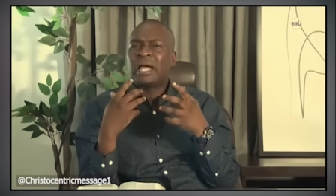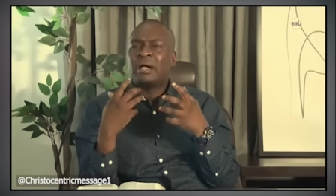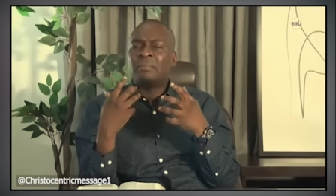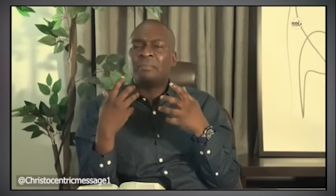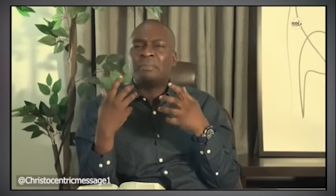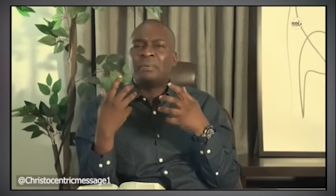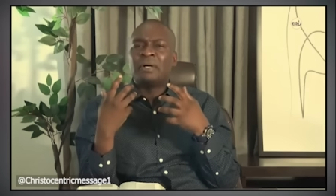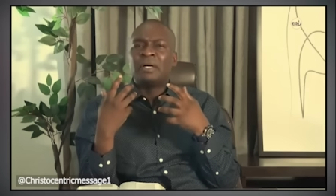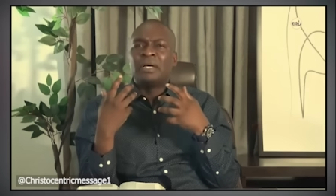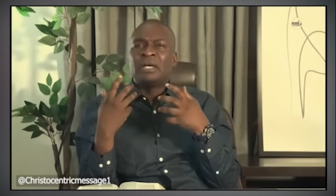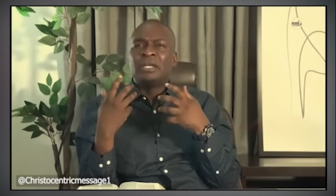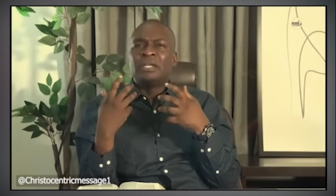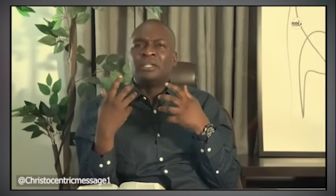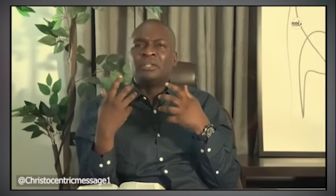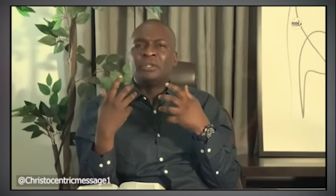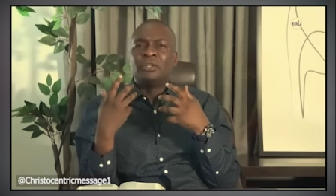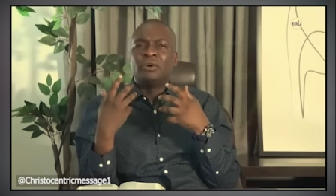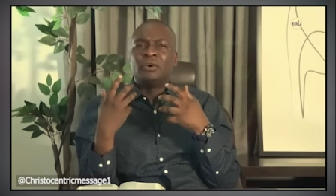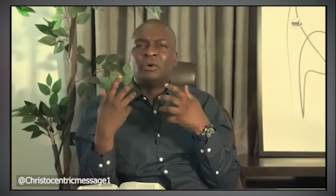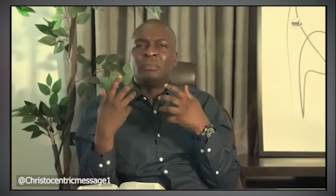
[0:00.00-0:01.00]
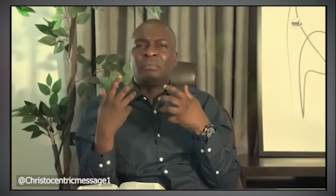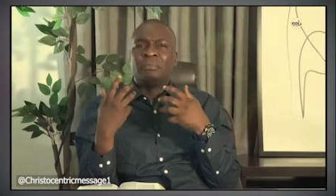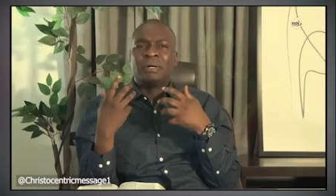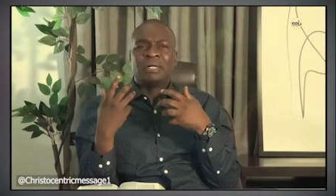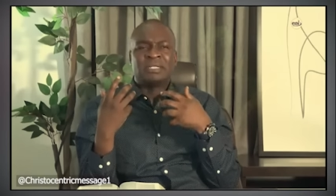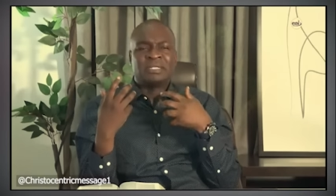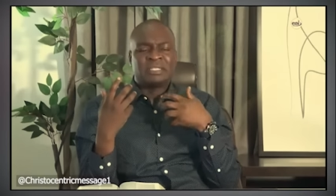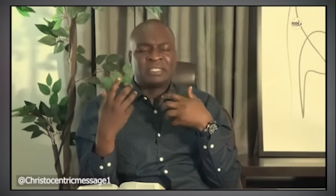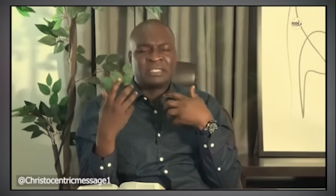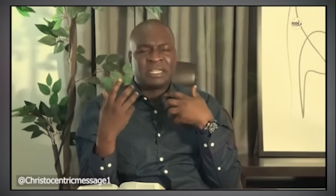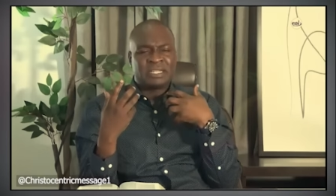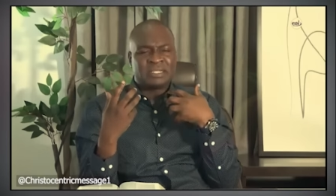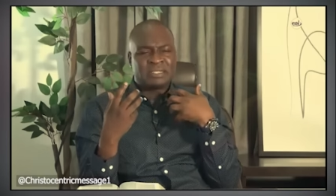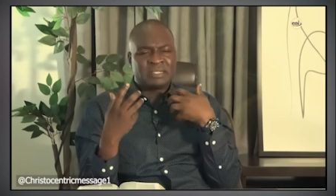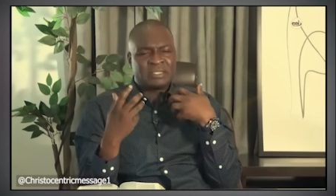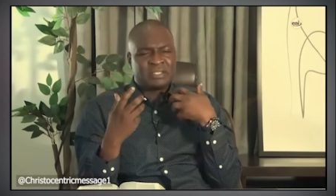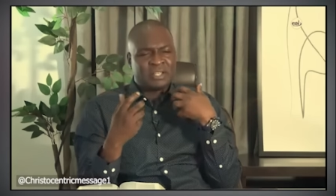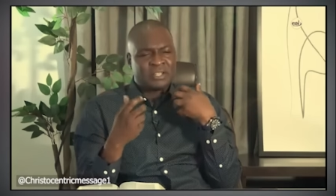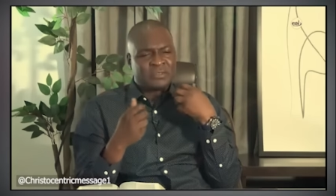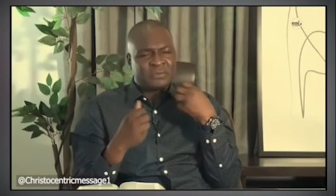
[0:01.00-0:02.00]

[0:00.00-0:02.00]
help you know, but just,